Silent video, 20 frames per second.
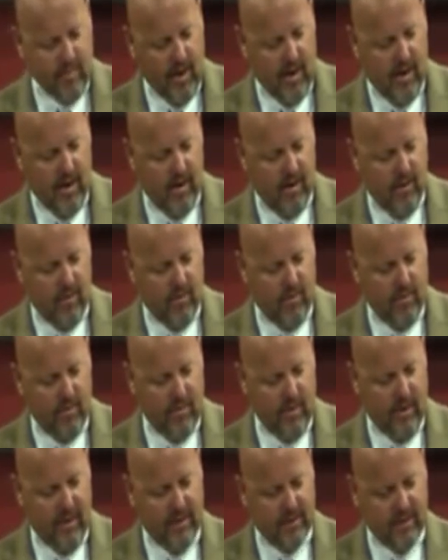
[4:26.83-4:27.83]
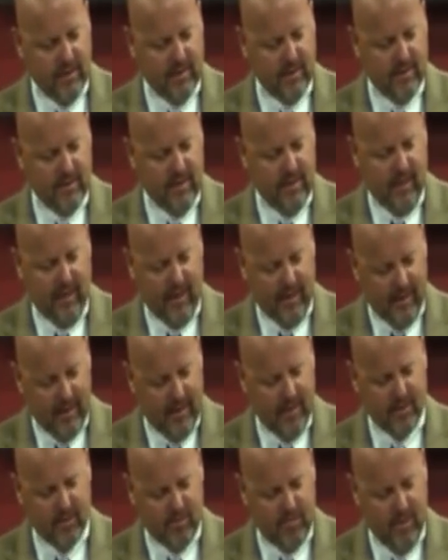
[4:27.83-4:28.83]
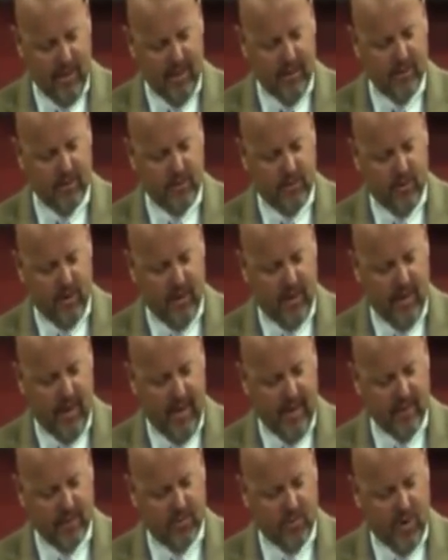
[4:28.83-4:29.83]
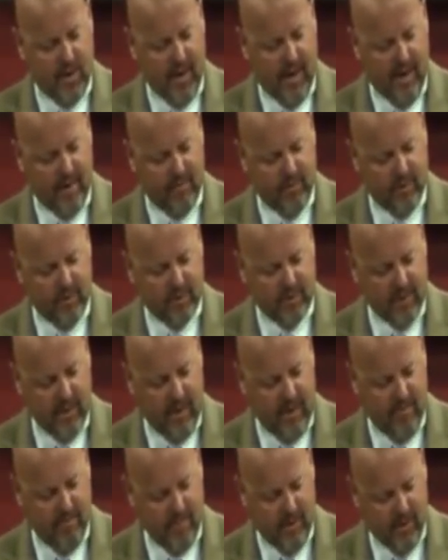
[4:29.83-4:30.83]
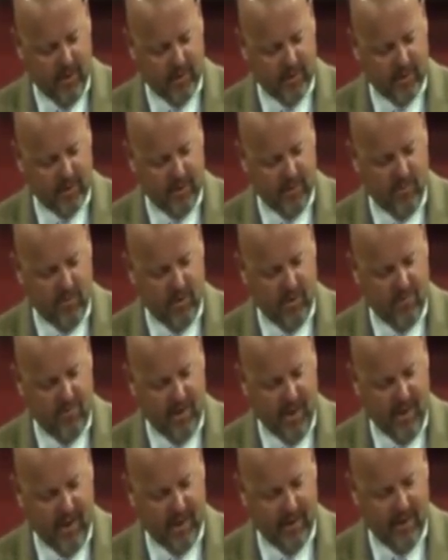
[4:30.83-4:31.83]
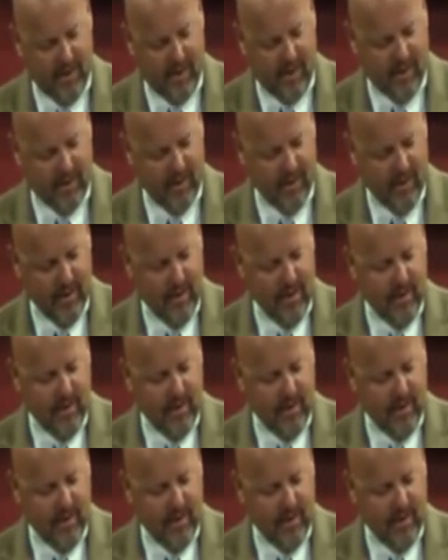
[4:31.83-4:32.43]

uh, he says, in this ministry, as we have received mercy, we faint not.